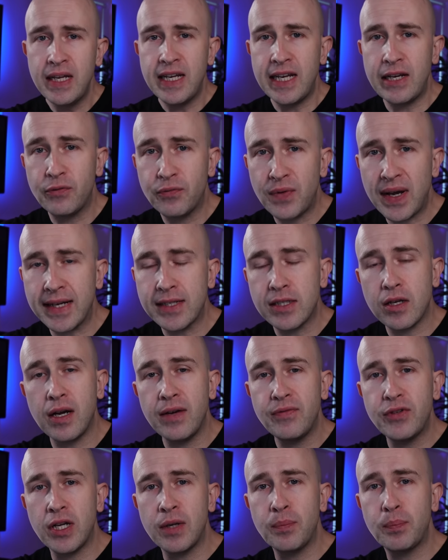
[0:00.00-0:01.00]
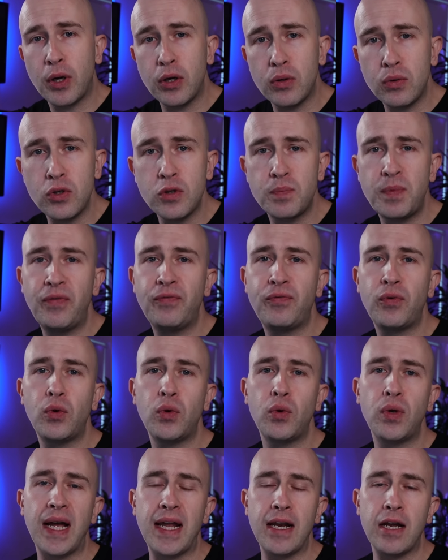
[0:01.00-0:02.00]
In fact, I've done polls
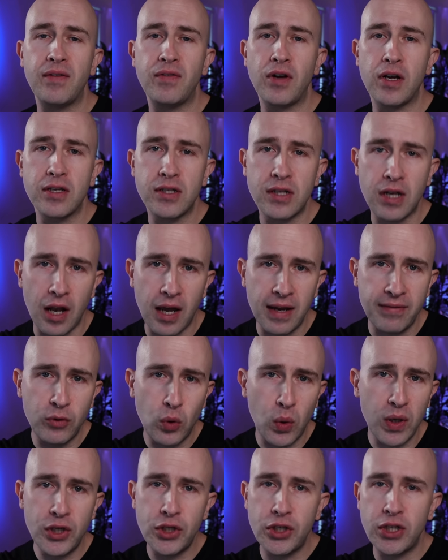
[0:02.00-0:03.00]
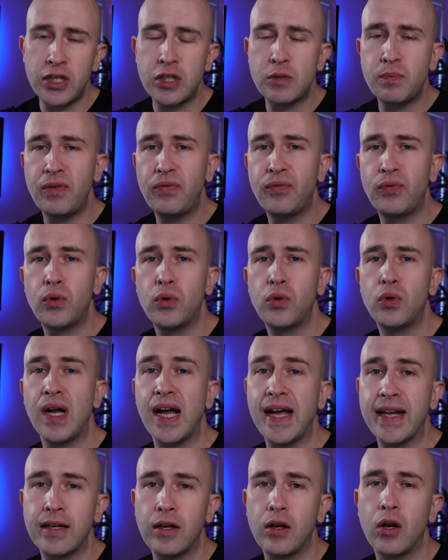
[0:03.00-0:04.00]
before and I've asked live questions before,
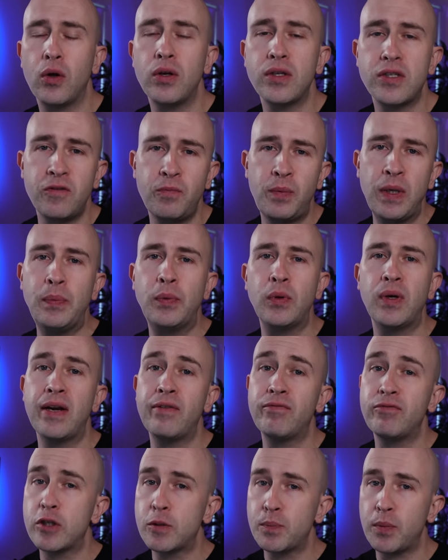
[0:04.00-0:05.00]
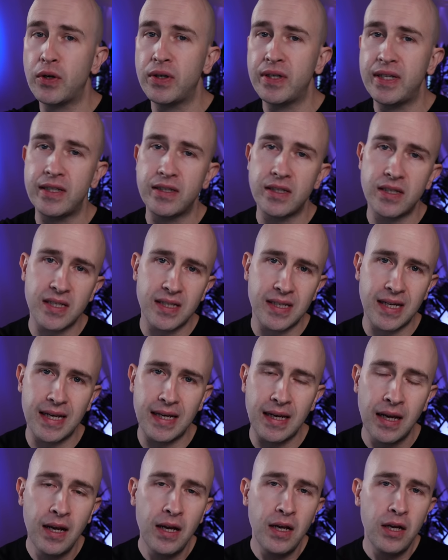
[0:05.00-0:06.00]
and lots of people have responded to
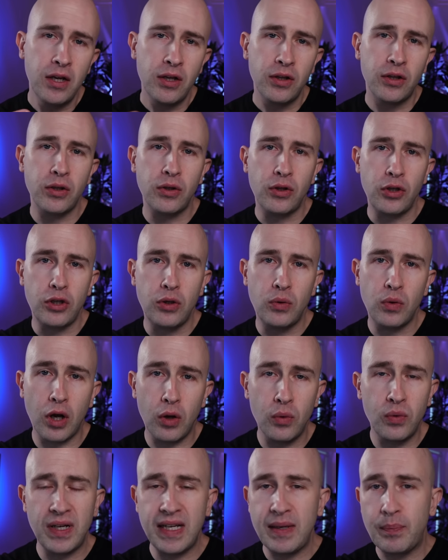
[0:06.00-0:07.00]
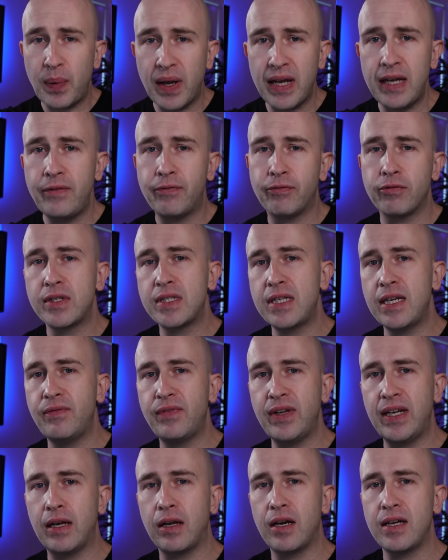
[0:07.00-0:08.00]
say that you only pay for a T
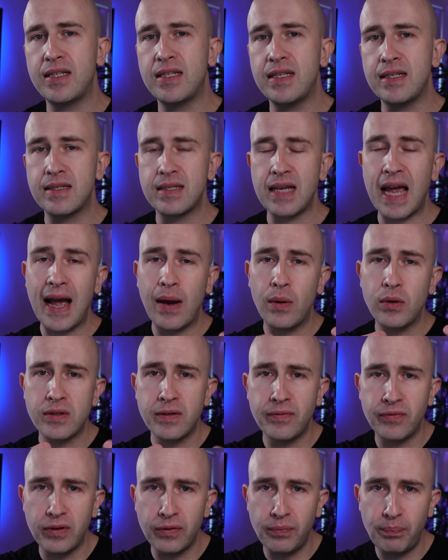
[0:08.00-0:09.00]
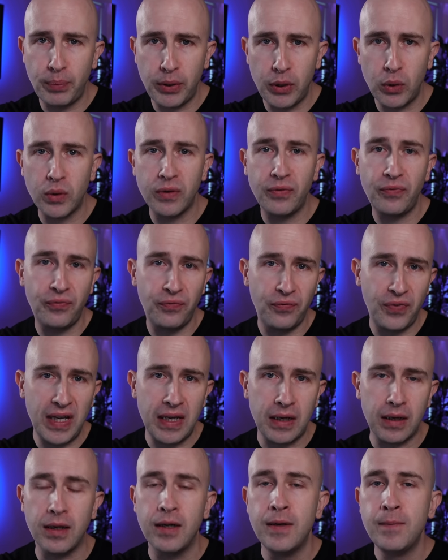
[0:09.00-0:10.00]
V license out of the pure
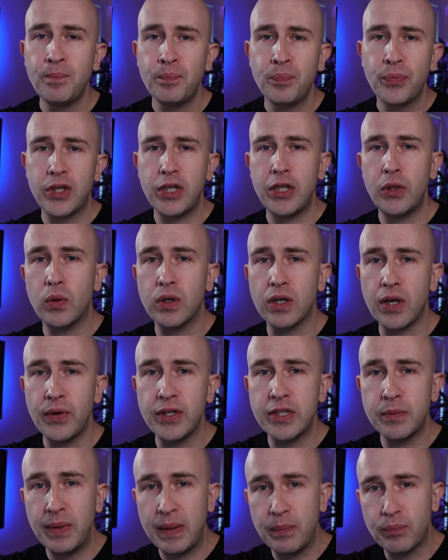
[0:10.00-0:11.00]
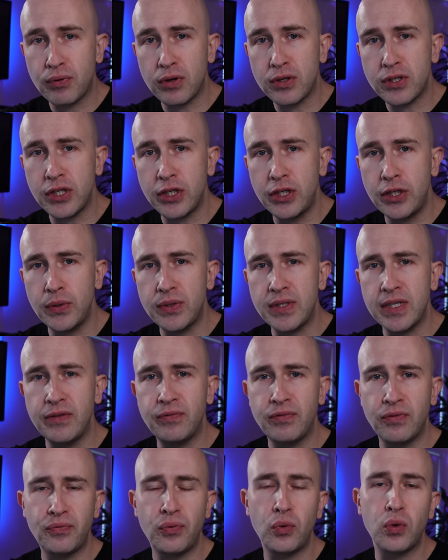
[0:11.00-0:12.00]
fear that you are going to be prosecuted
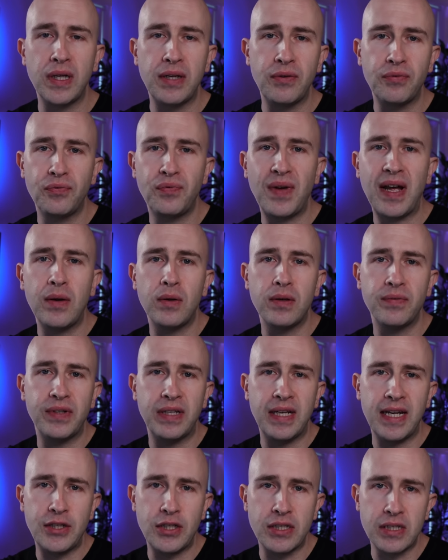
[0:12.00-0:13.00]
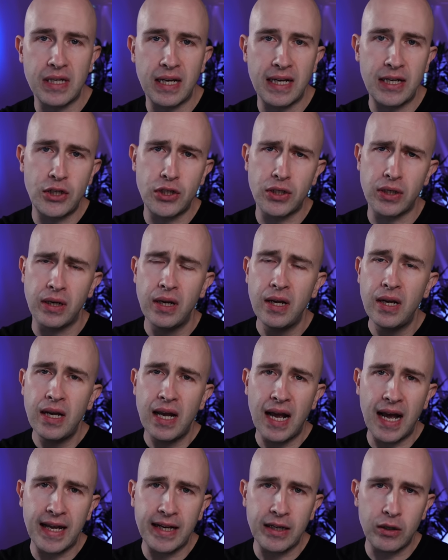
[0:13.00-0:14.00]
for falling foul of the legislation
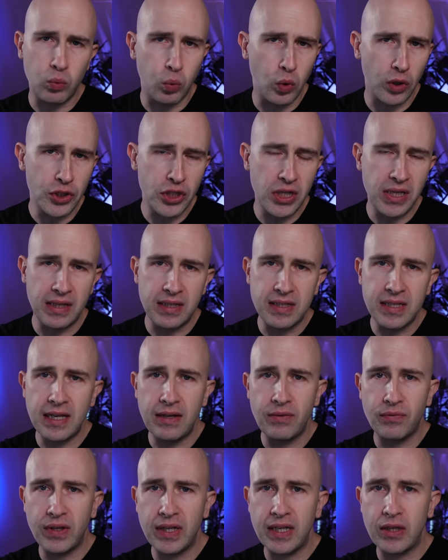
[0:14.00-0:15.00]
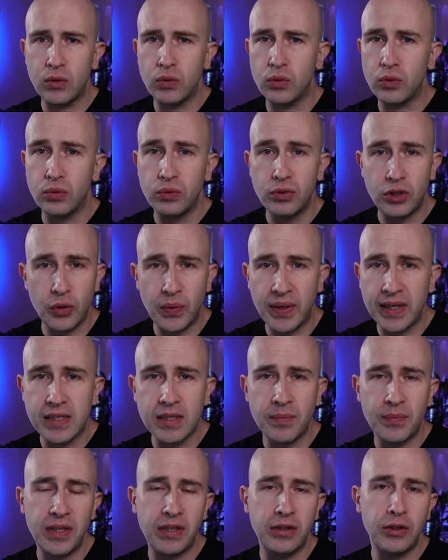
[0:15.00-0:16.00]
and watching T V or doing
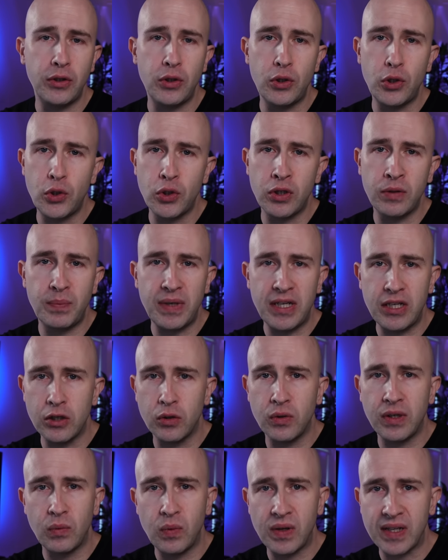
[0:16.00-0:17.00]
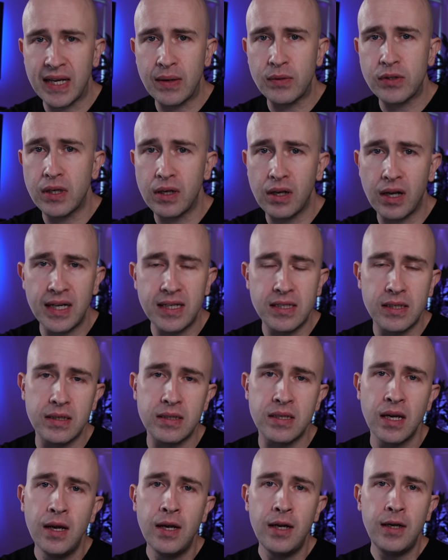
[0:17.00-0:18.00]
something that you shouldn't be doing without a
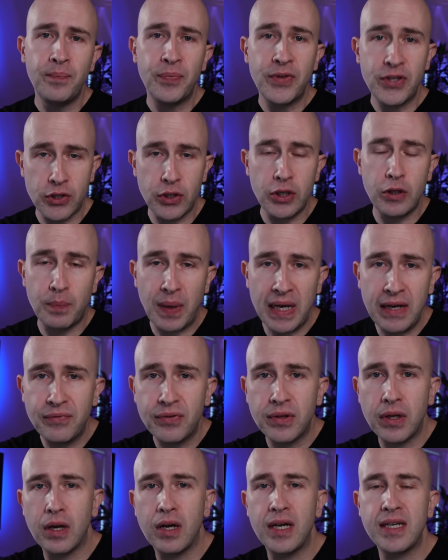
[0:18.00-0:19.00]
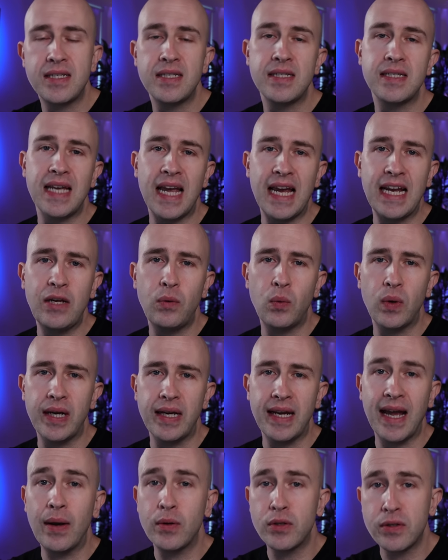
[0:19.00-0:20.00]
license. So you pay for the license
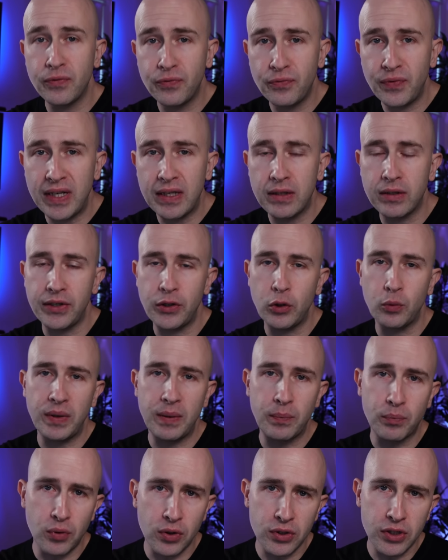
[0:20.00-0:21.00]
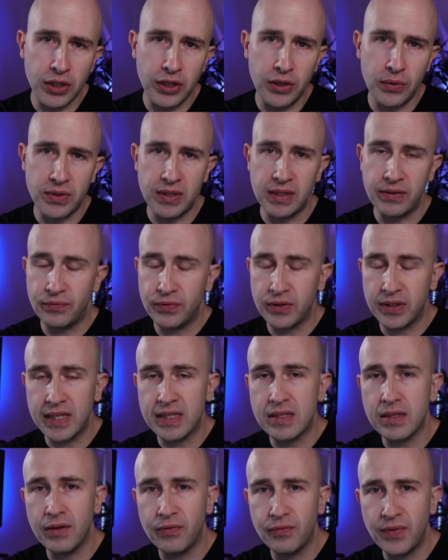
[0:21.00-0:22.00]
anyway, out of fear that you'll be prosecuted for
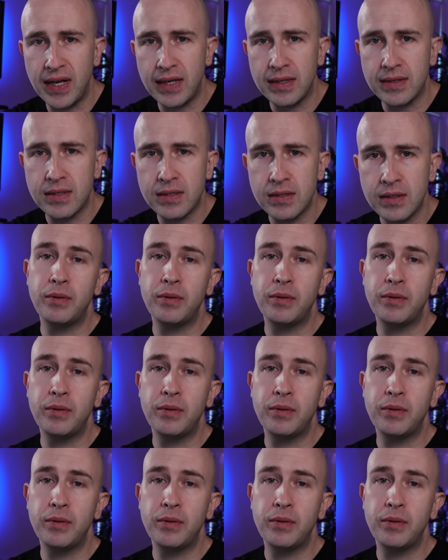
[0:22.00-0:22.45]
this offence.